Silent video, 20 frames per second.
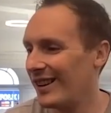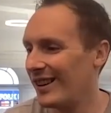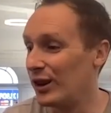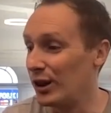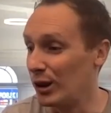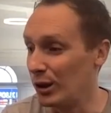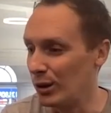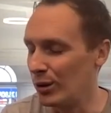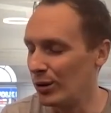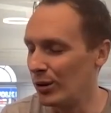
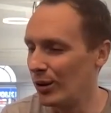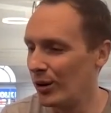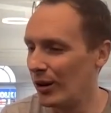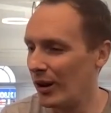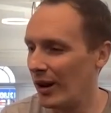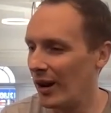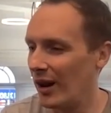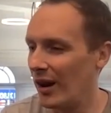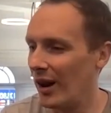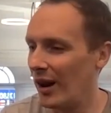do
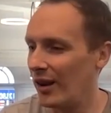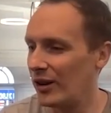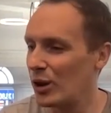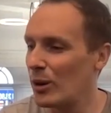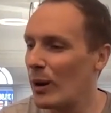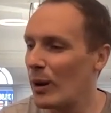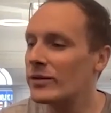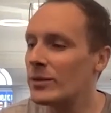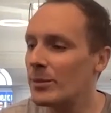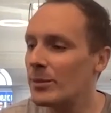
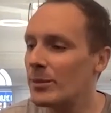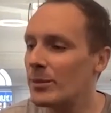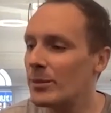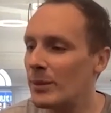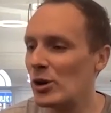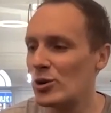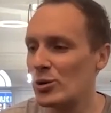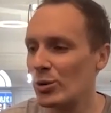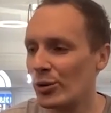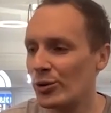do have
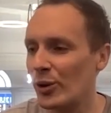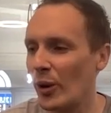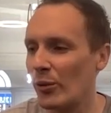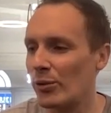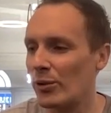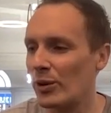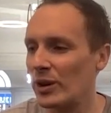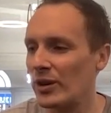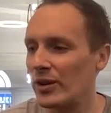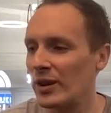emotional
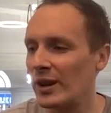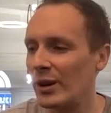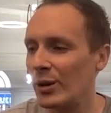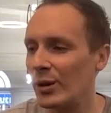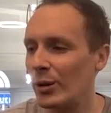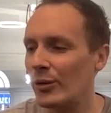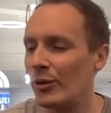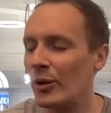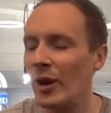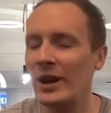sovereignty,
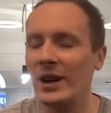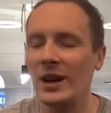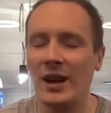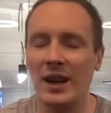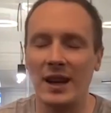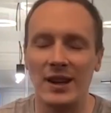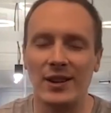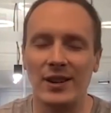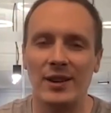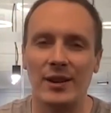or at very
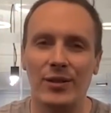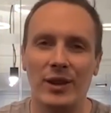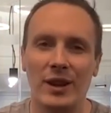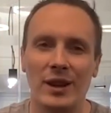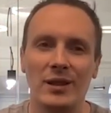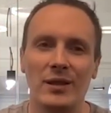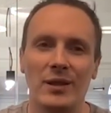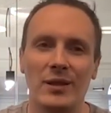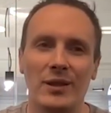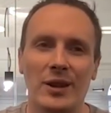least, if
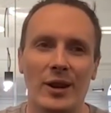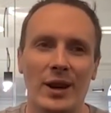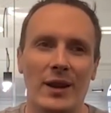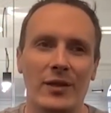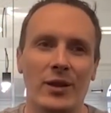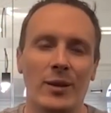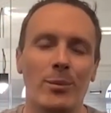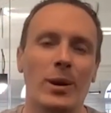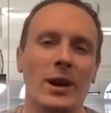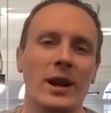they don't
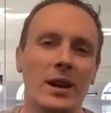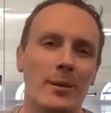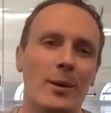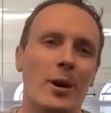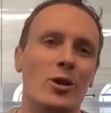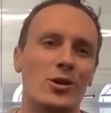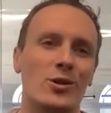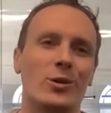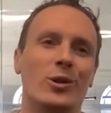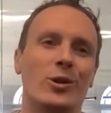have complete
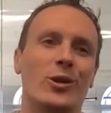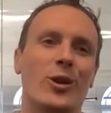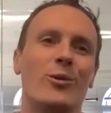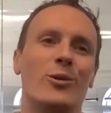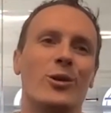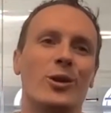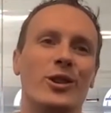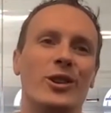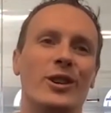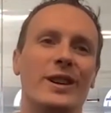emotional
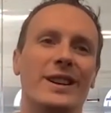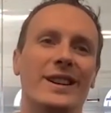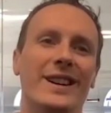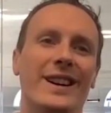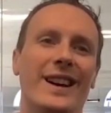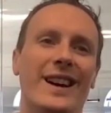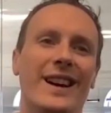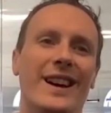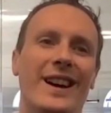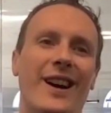sovereignty,
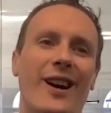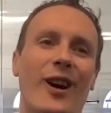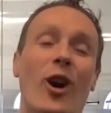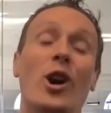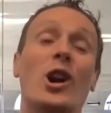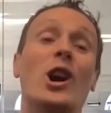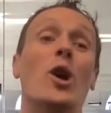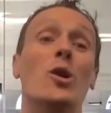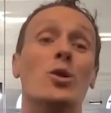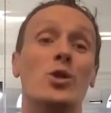
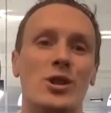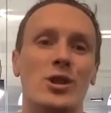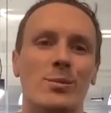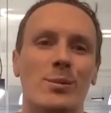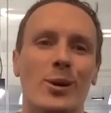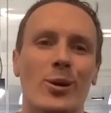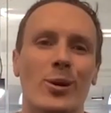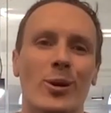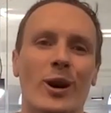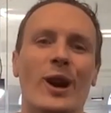are
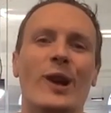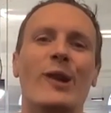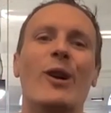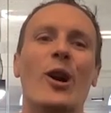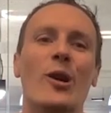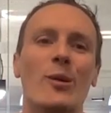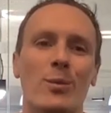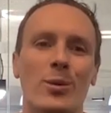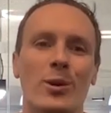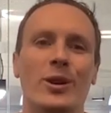coachable and
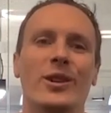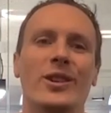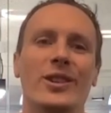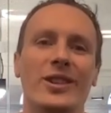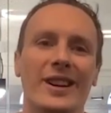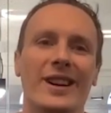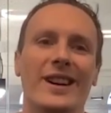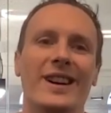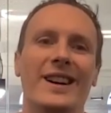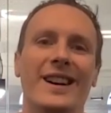are open
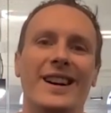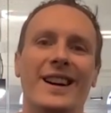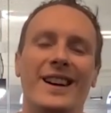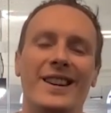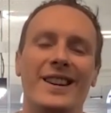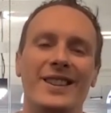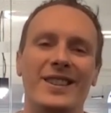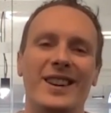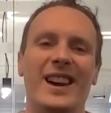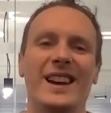to
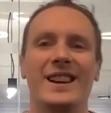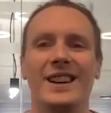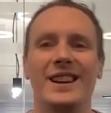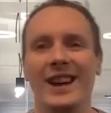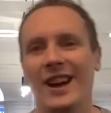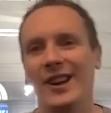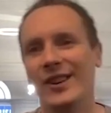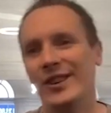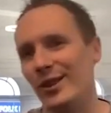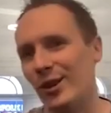saying,
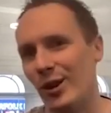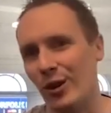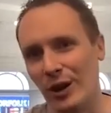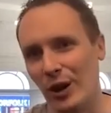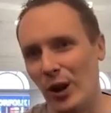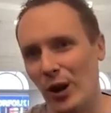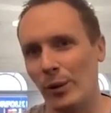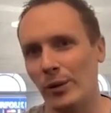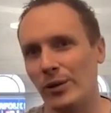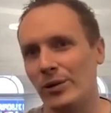"Yeah,
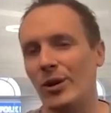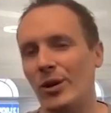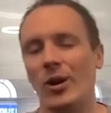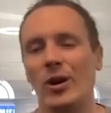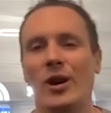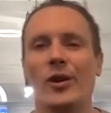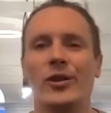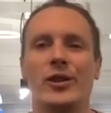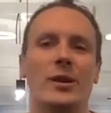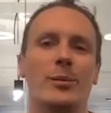sorry, I was
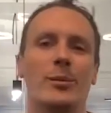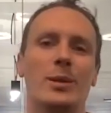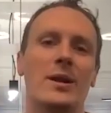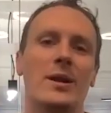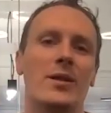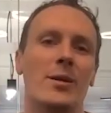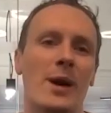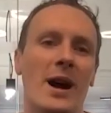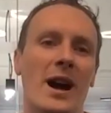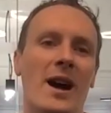wrong. I was in a bit
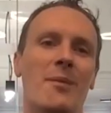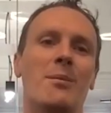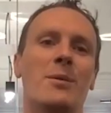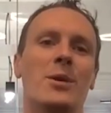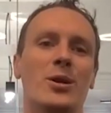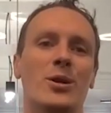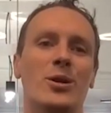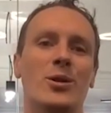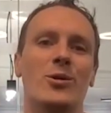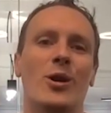of a bad
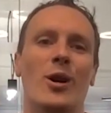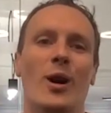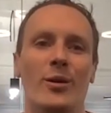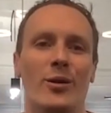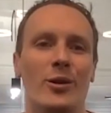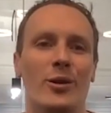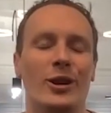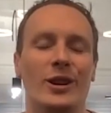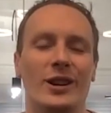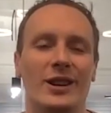mood,"
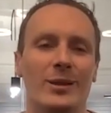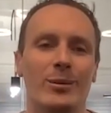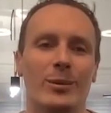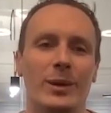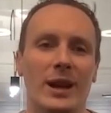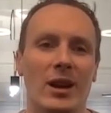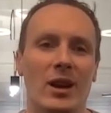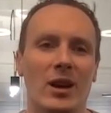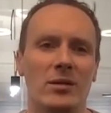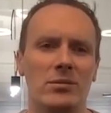rather than can
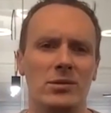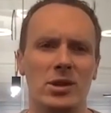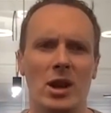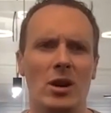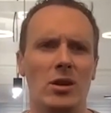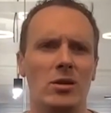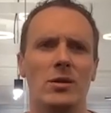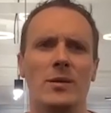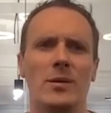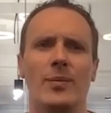be like,
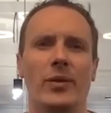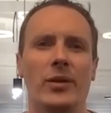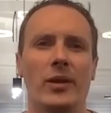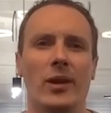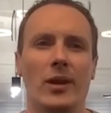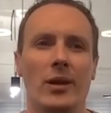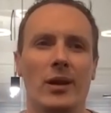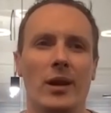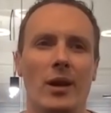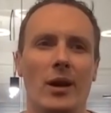"No,
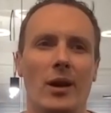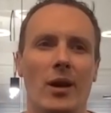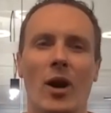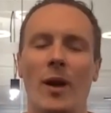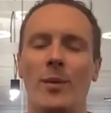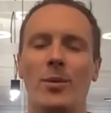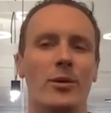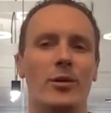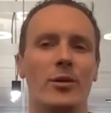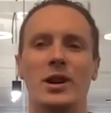
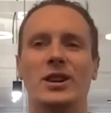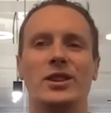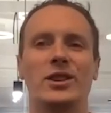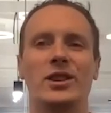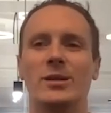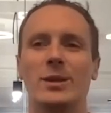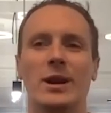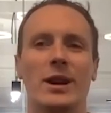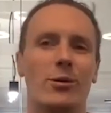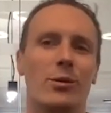I'm the
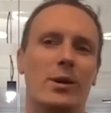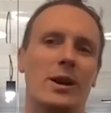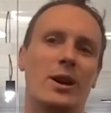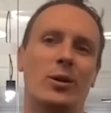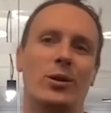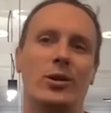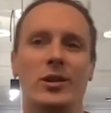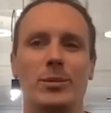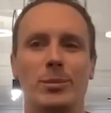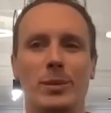victim and everyone
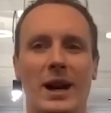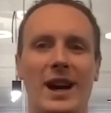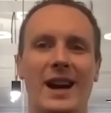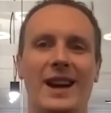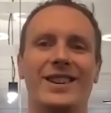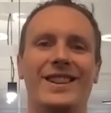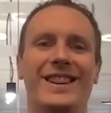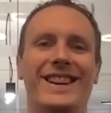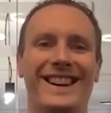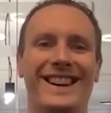else is bad."